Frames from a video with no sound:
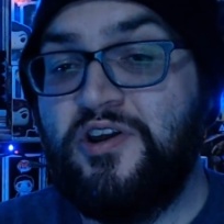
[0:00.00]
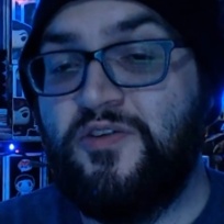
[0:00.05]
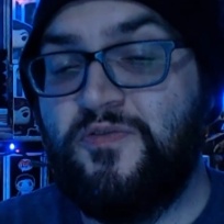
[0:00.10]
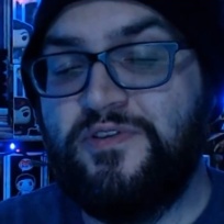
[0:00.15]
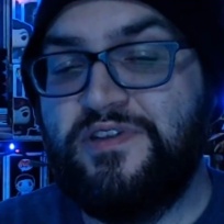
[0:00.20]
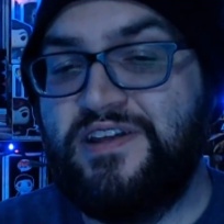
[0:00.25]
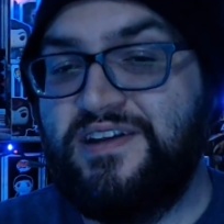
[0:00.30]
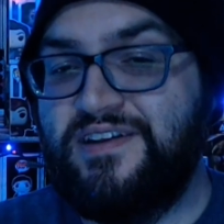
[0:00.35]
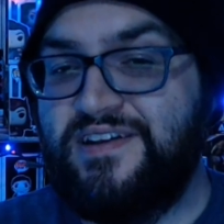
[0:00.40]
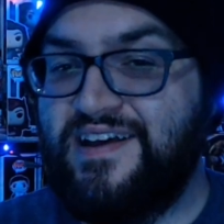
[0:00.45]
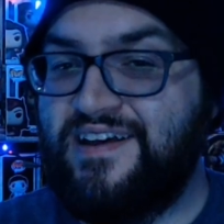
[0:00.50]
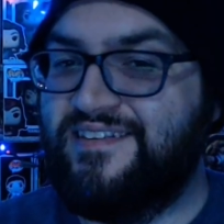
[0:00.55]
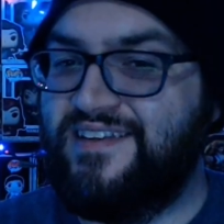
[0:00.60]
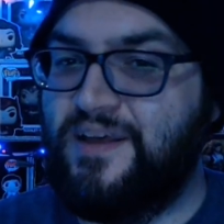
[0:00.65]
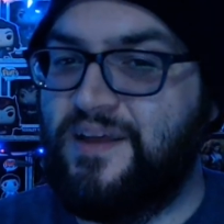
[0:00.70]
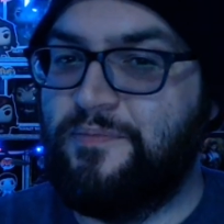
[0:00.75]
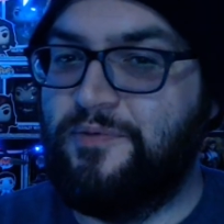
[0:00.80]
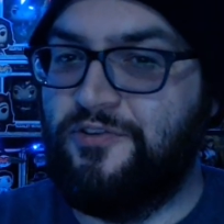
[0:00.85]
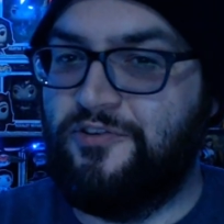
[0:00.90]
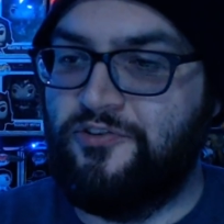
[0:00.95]
for the next
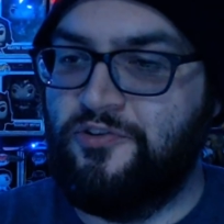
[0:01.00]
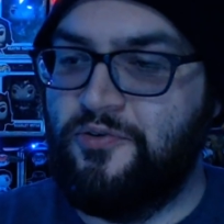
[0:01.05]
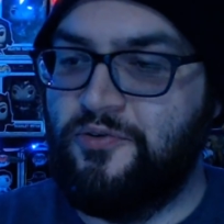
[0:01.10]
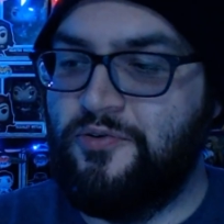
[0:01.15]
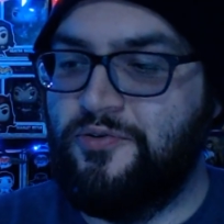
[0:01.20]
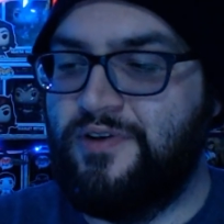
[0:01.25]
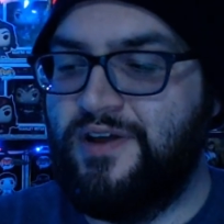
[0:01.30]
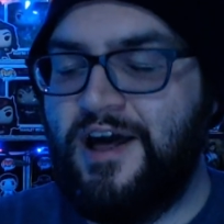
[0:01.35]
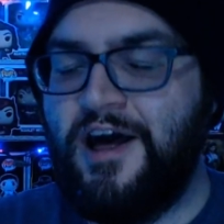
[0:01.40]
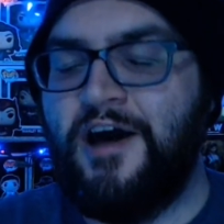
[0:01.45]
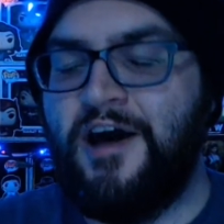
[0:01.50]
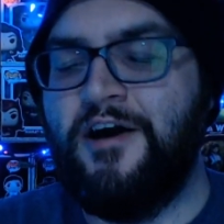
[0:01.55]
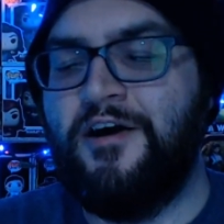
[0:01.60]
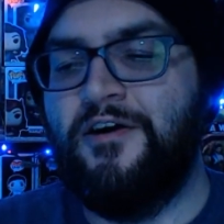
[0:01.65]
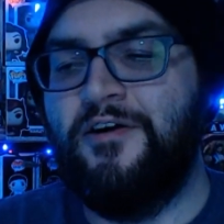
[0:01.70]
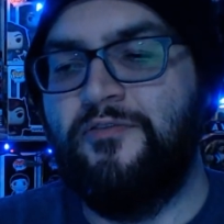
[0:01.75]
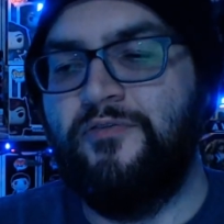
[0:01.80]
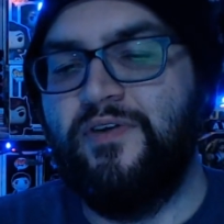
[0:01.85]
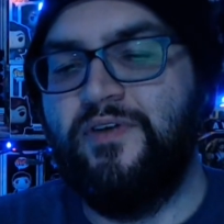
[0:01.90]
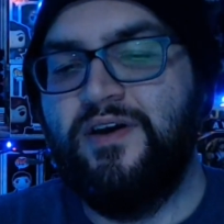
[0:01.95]
episode
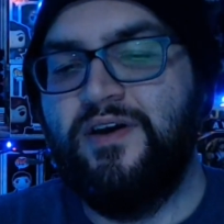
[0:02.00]
of